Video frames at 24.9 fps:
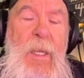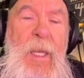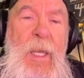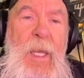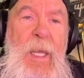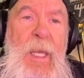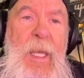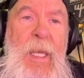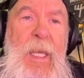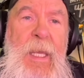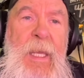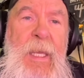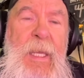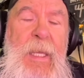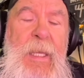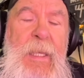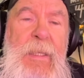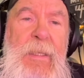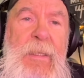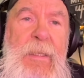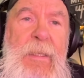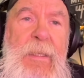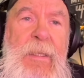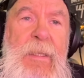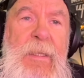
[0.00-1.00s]

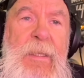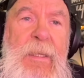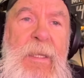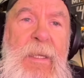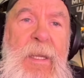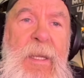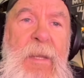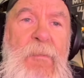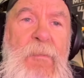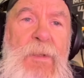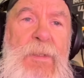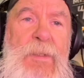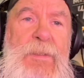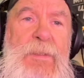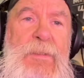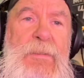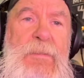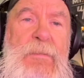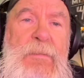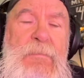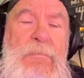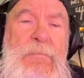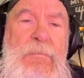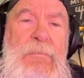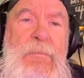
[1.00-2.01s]
And he
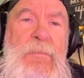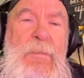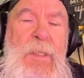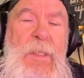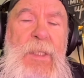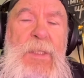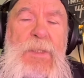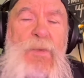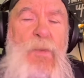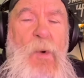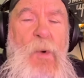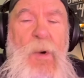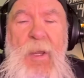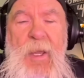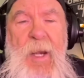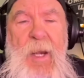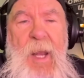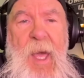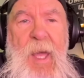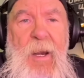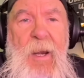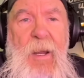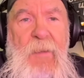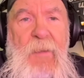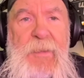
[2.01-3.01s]
was he's working
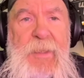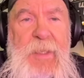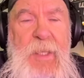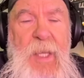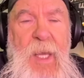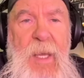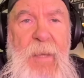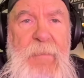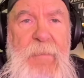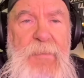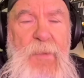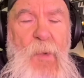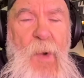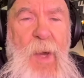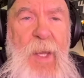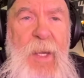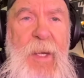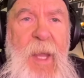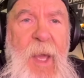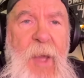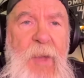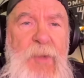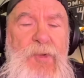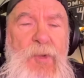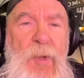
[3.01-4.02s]
out all the time, quite
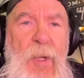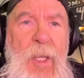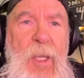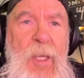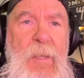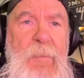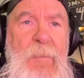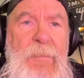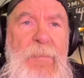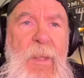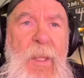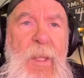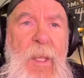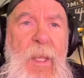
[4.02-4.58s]
naturally.